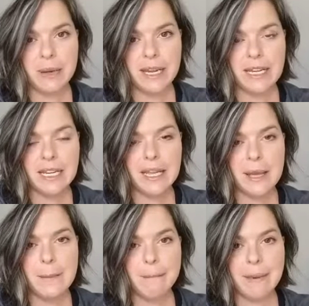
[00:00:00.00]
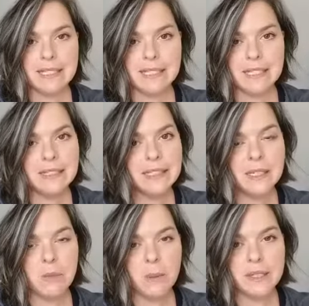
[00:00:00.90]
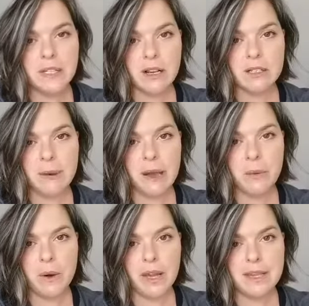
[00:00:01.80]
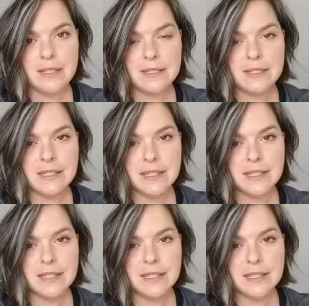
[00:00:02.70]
But basically what we talked about was